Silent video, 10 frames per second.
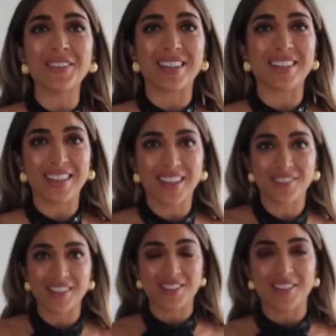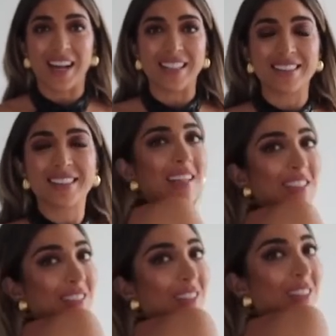What do you think of this dress? I
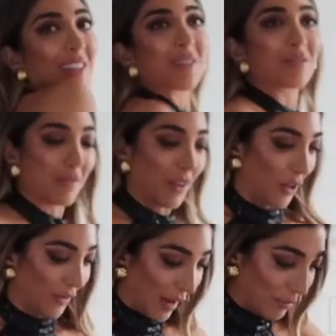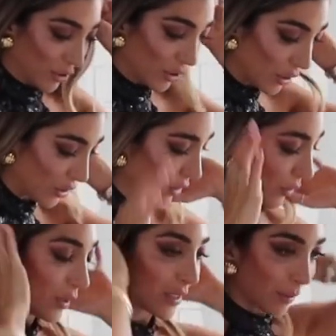just got it on Revolve. I'm just gonna
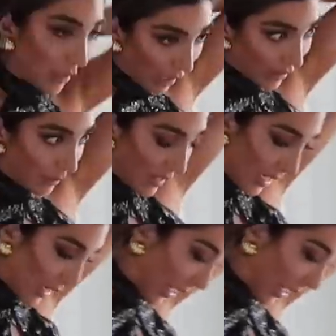do some last minute